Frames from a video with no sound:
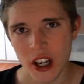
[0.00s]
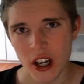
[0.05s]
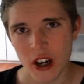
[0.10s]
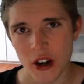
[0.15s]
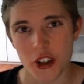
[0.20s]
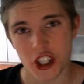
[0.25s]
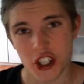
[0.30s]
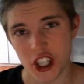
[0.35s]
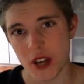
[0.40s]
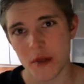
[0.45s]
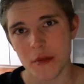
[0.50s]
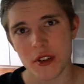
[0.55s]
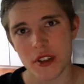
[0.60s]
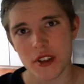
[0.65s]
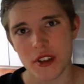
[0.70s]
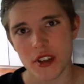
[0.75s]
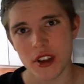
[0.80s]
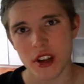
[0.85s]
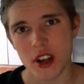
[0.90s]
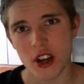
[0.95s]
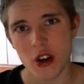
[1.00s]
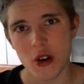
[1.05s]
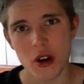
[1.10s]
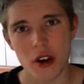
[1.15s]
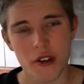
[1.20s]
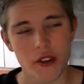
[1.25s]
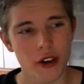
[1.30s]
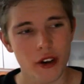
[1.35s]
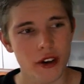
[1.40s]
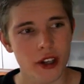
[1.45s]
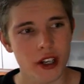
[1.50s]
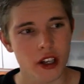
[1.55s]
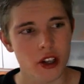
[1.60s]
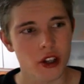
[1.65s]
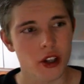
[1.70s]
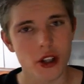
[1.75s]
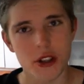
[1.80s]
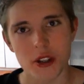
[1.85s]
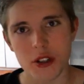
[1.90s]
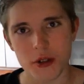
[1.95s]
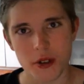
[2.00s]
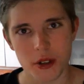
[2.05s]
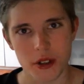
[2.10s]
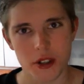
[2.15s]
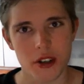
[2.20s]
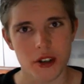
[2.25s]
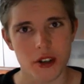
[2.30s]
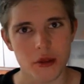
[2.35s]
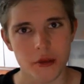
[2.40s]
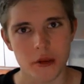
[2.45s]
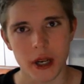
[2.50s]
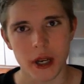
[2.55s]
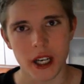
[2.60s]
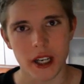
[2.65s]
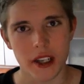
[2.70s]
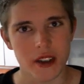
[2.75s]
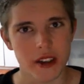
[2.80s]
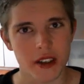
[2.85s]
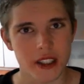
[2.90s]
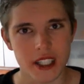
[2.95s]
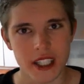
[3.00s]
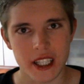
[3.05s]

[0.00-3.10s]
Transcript: Or chimps, who are very close to us, you know, by